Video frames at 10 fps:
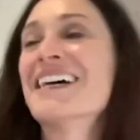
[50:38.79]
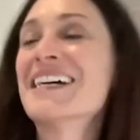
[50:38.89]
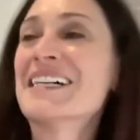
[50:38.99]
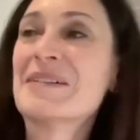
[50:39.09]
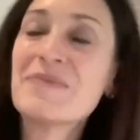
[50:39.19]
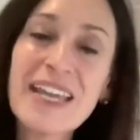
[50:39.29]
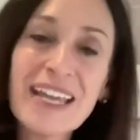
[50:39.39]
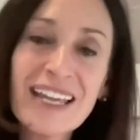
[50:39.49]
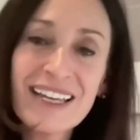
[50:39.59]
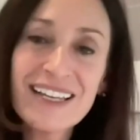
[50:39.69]
Um,
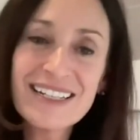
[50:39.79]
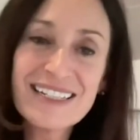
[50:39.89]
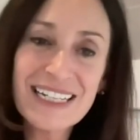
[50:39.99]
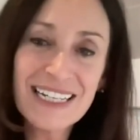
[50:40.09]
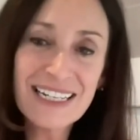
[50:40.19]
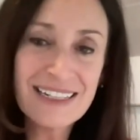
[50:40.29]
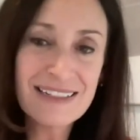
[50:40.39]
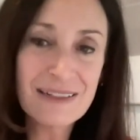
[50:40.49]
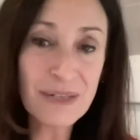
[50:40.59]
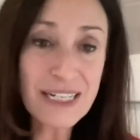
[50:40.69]
and it
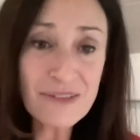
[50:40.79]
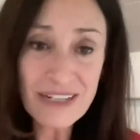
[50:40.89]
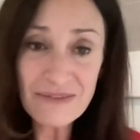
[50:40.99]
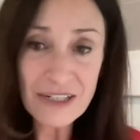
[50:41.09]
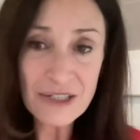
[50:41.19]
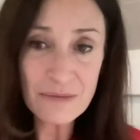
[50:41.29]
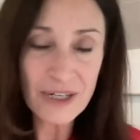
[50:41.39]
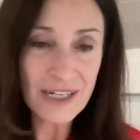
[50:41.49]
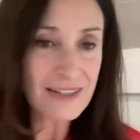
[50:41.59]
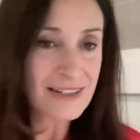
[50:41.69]
is the biggest fast fashion
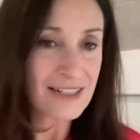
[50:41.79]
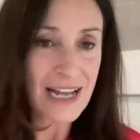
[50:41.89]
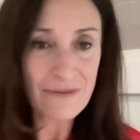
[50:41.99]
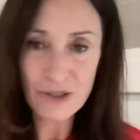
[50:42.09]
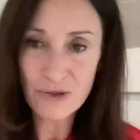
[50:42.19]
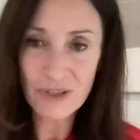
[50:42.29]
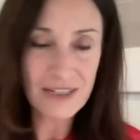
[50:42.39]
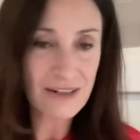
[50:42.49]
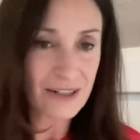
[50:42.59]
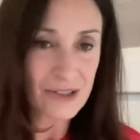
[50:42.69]
brand. It sells half a
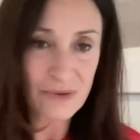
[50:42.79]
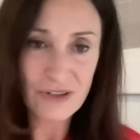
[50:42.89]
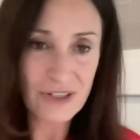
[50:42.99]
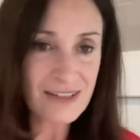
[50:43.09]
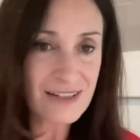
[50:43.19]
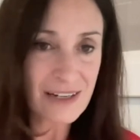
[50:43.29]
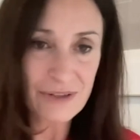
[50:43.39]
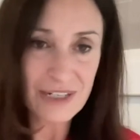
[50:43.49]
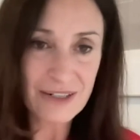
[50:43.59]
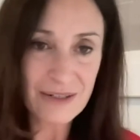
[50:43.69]
trillion dollars worth of goods
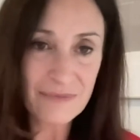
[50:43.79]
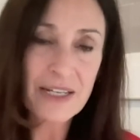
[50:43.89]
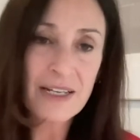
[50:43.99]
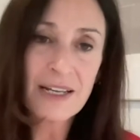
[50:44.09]
every year.